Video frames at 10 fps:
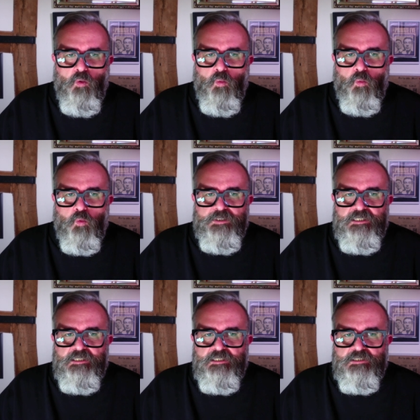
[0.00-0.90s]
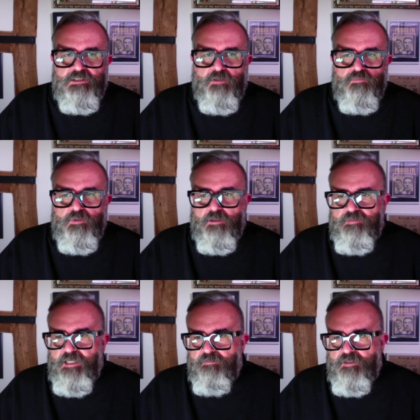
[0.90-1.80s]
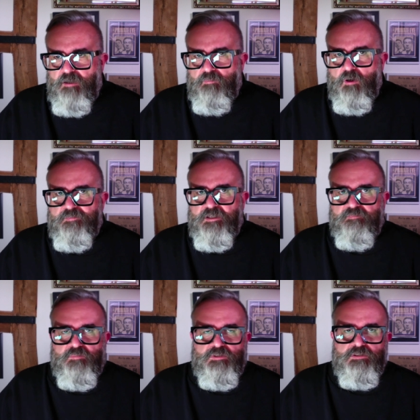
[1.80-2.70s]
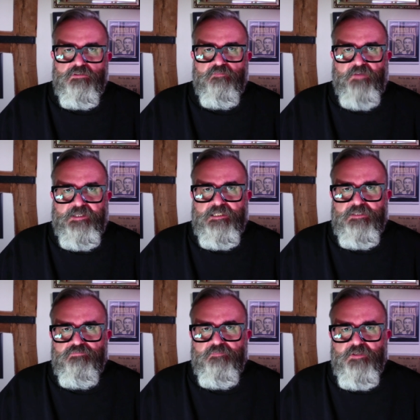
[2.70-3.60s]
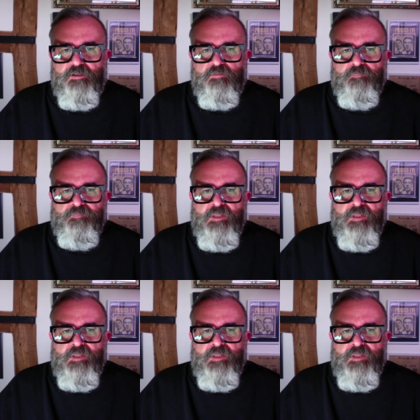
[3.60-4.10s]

We don't know the outcome of the government's fan-led review.